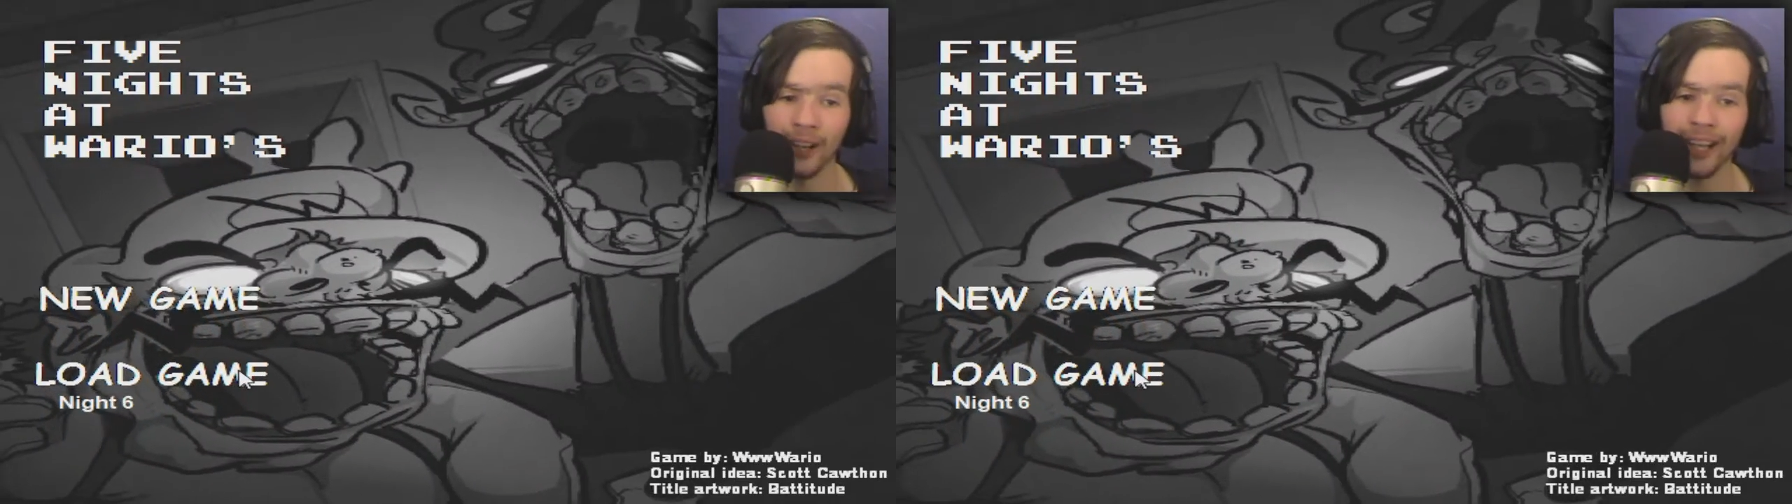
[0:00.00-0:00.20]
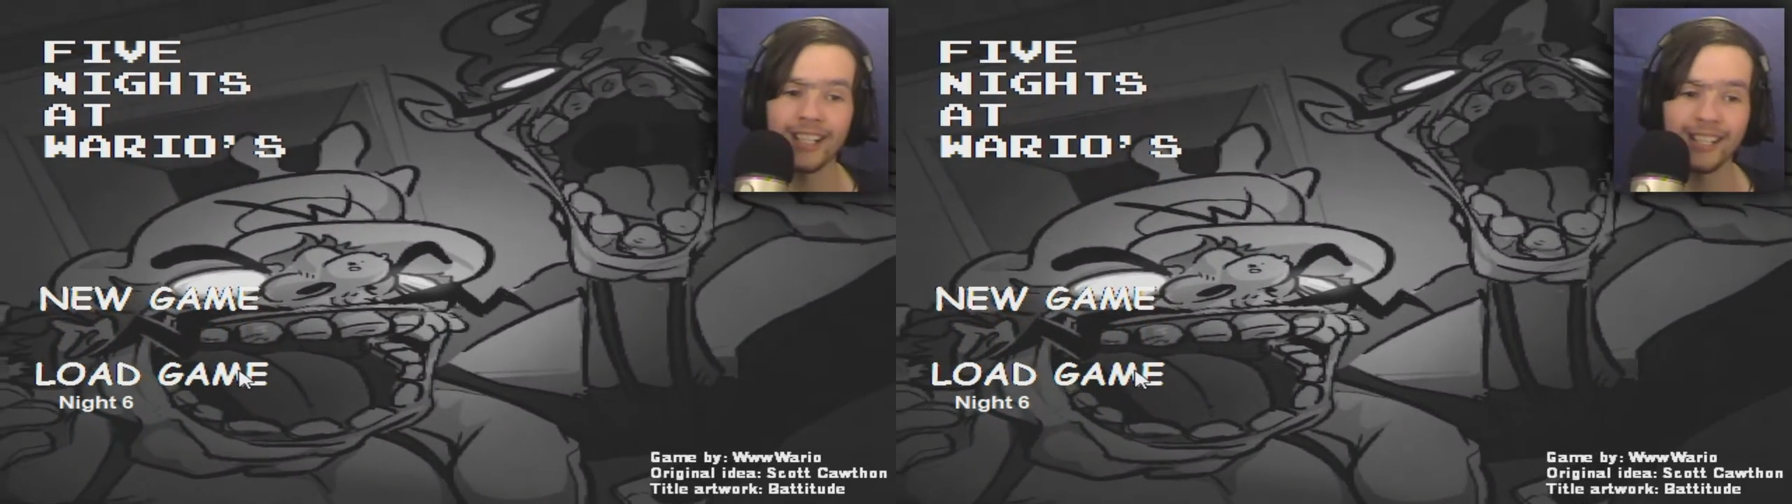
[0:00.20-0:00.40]

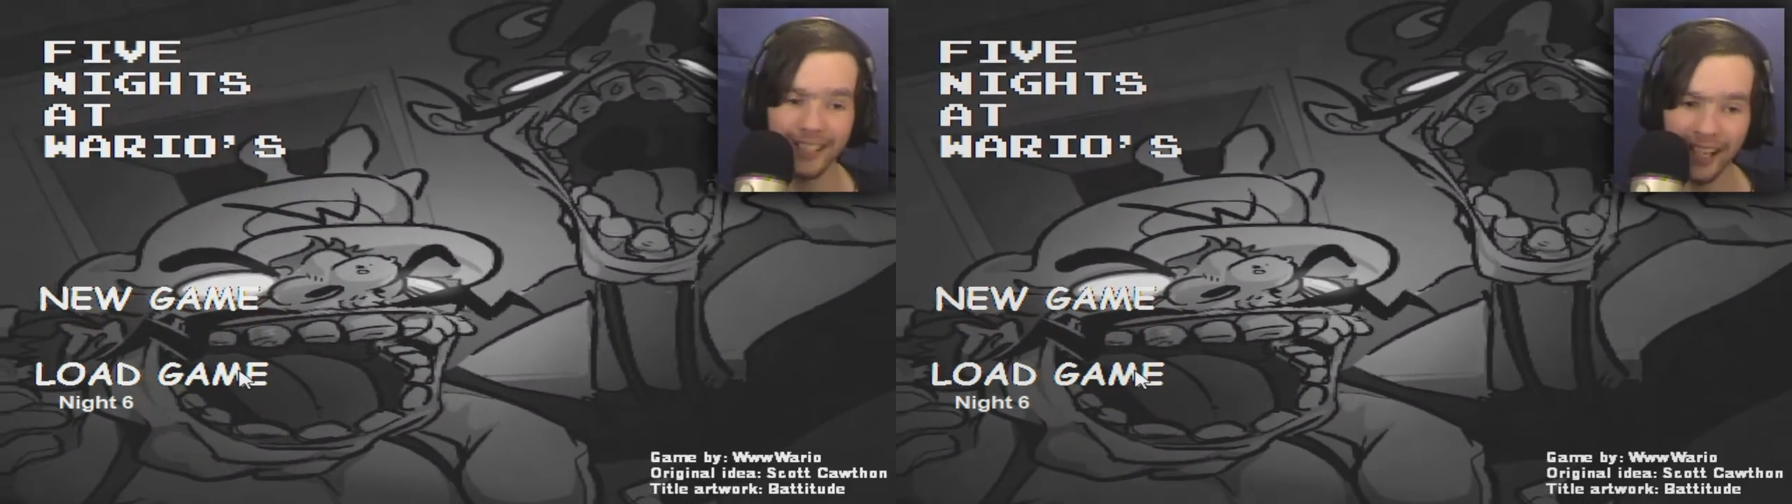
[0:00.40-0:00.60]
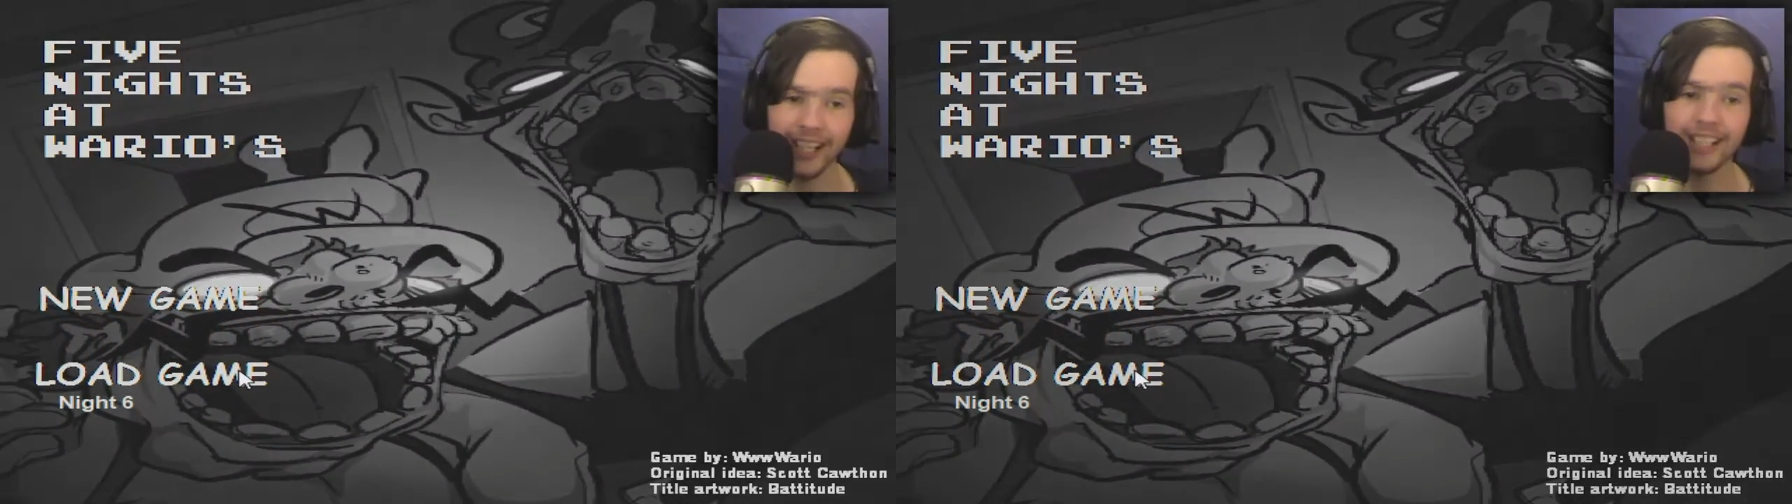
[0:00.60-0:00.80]
night
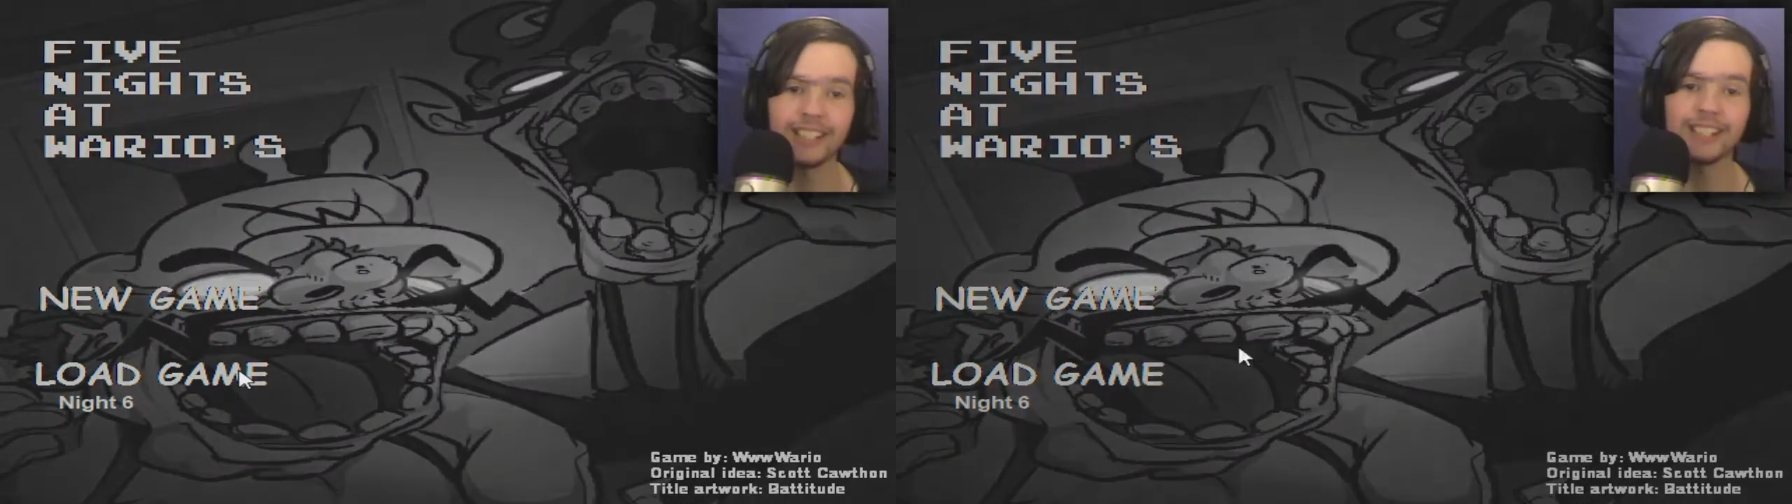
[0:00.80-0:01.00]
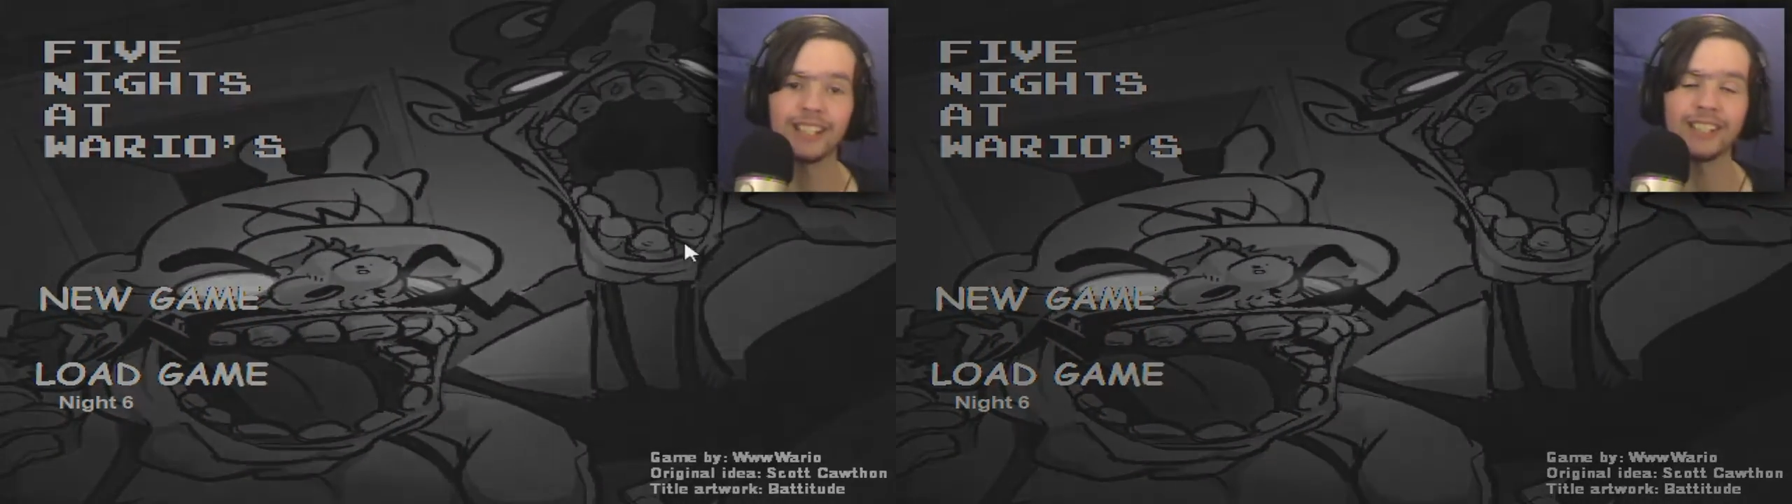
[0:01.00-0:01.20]

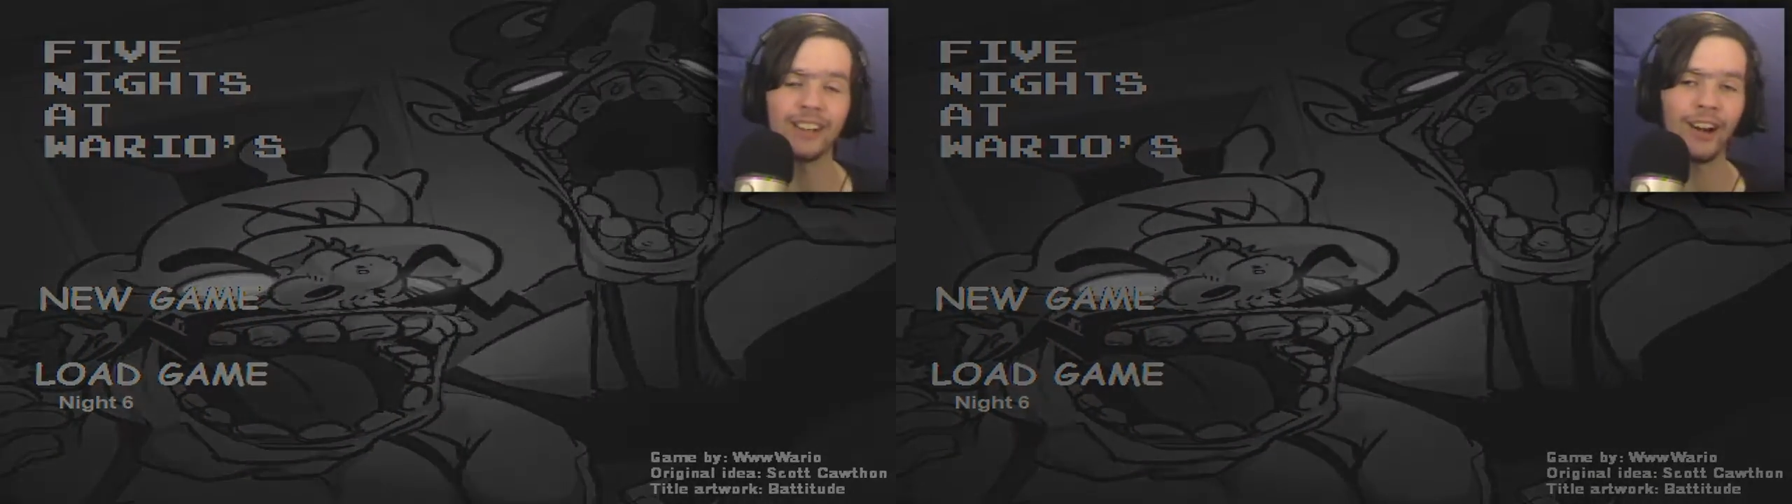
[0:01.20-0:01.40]
6 this